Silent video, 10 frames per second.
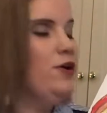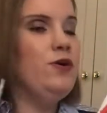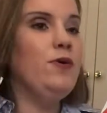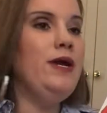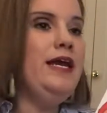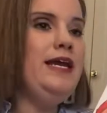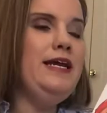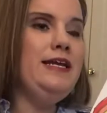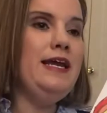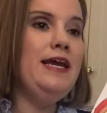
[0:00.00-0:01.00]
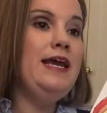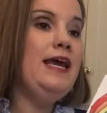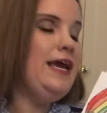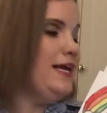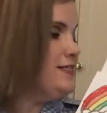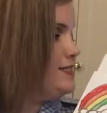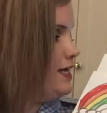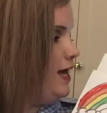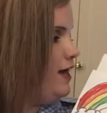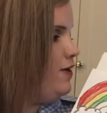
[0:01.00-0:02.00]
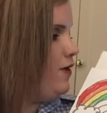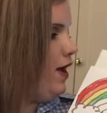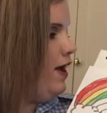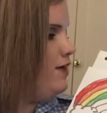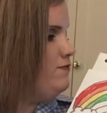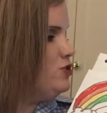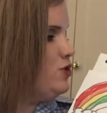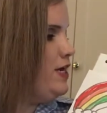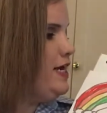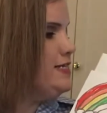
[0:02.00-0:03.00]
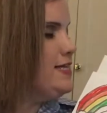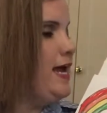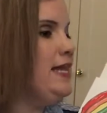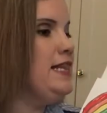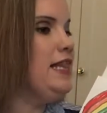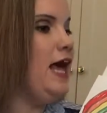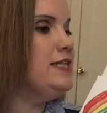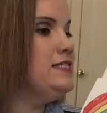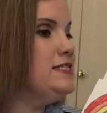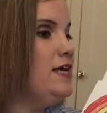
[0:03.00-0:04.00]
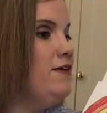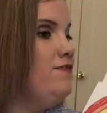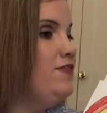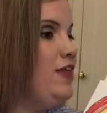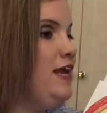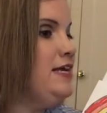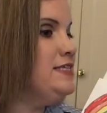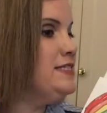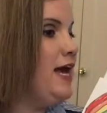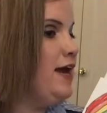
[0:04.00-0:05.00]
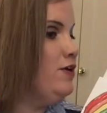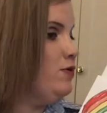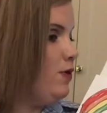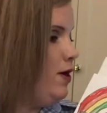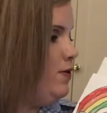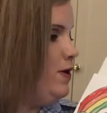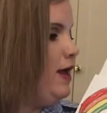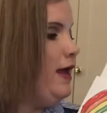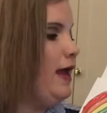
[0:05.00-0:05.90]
Green, it's the color of trees and lots of things that grow.